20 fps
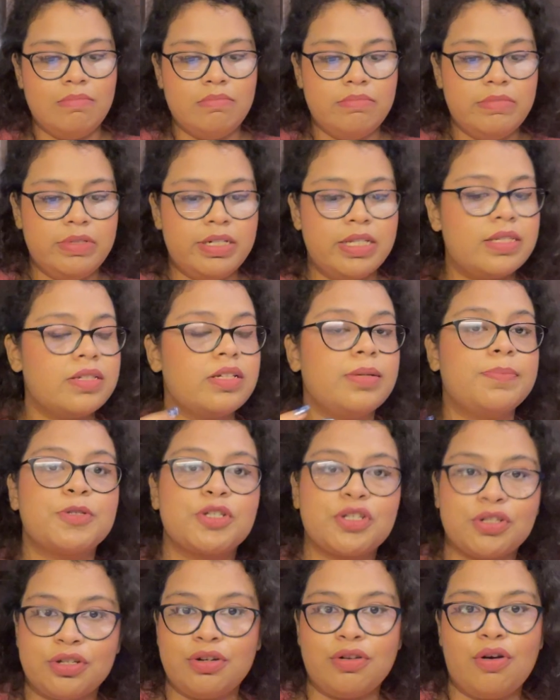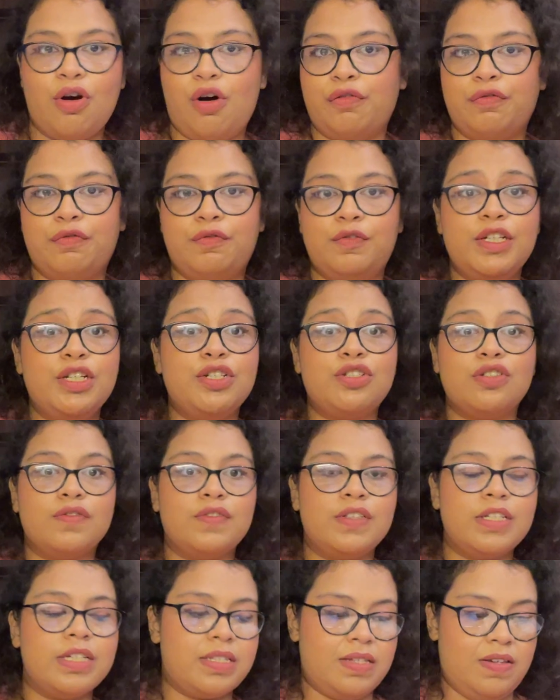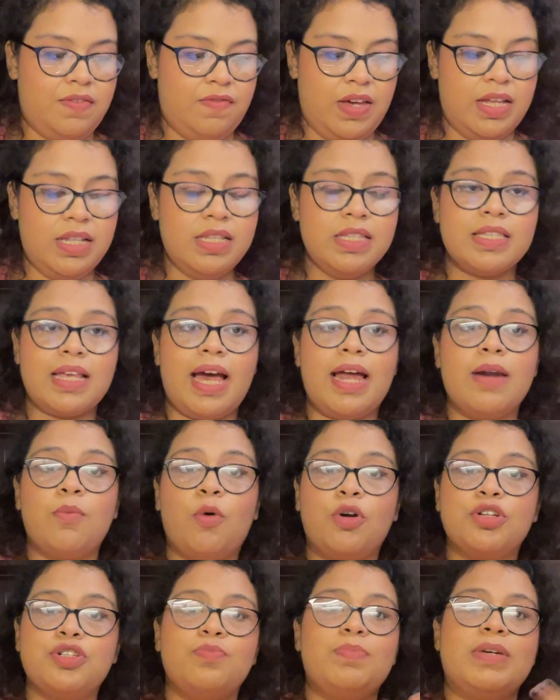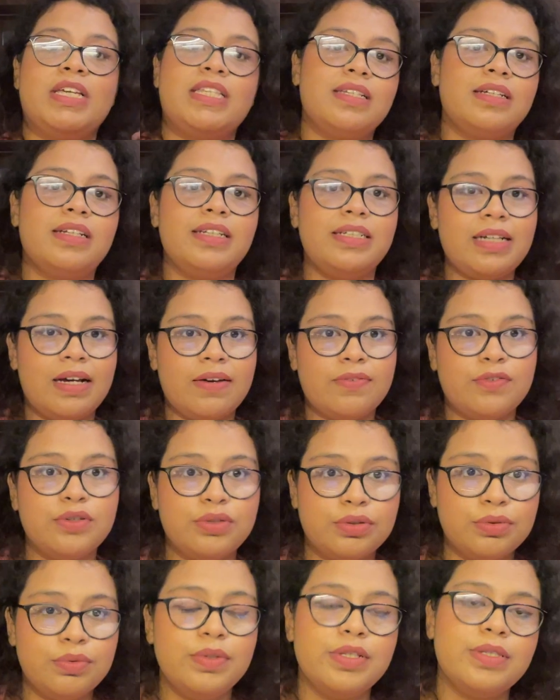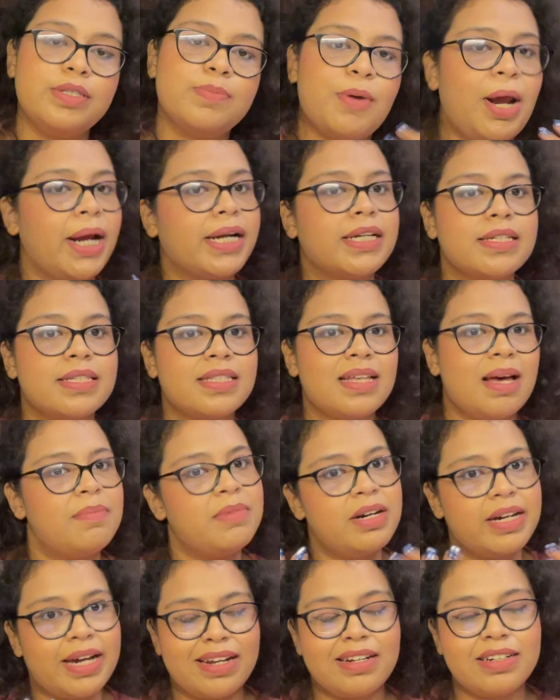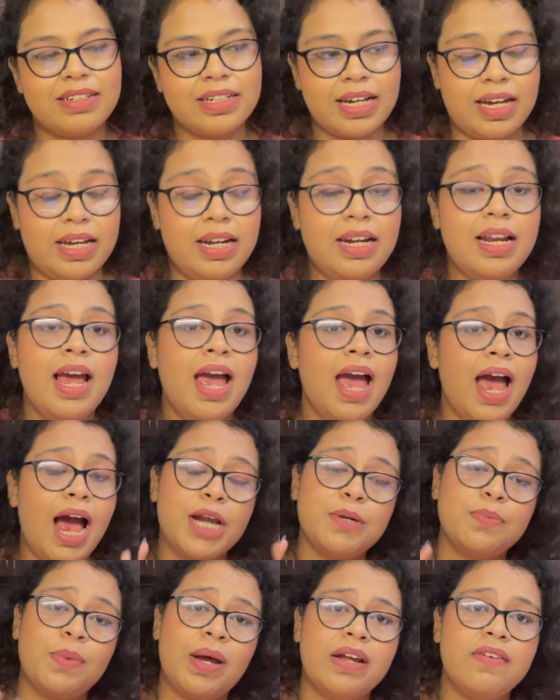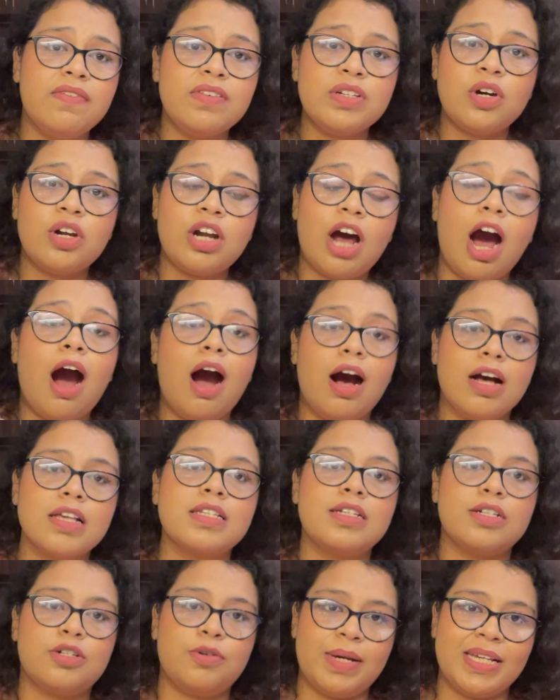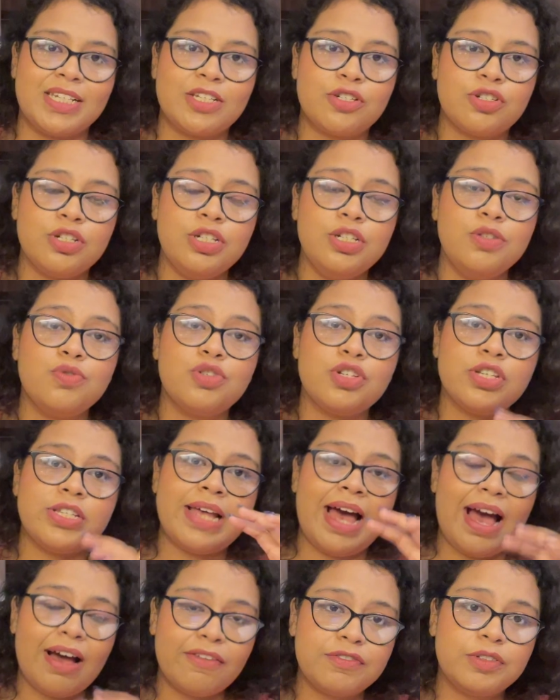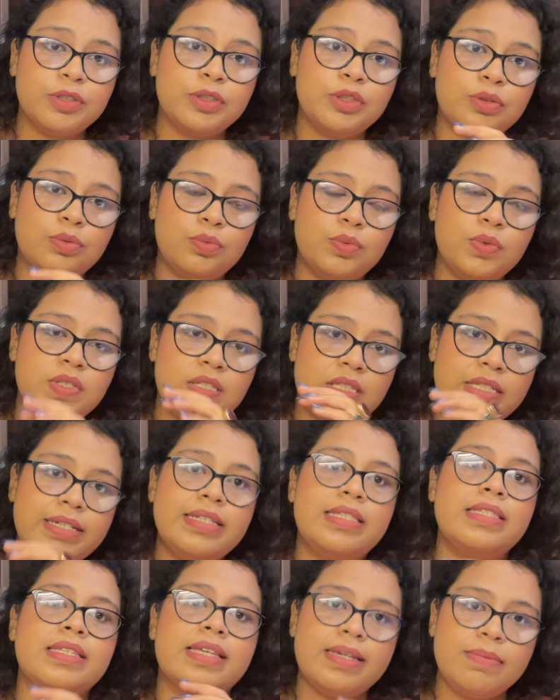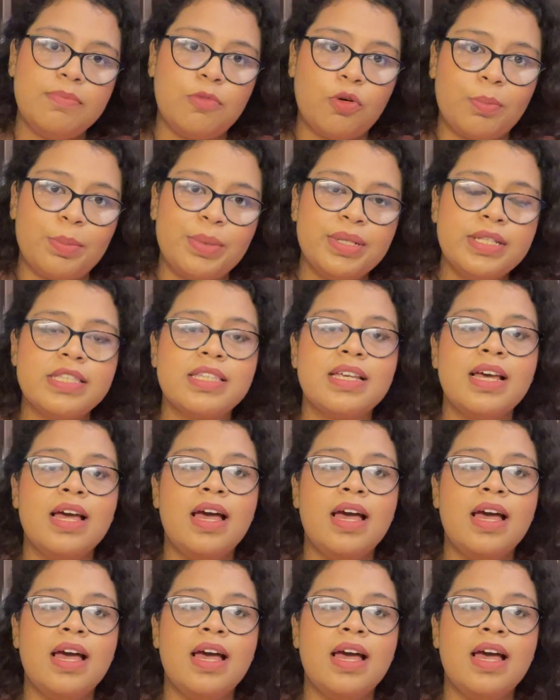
description of each of these events, and what you basically have to do is practice them again and again. And whenever you're asked a question, you just have to use these key moments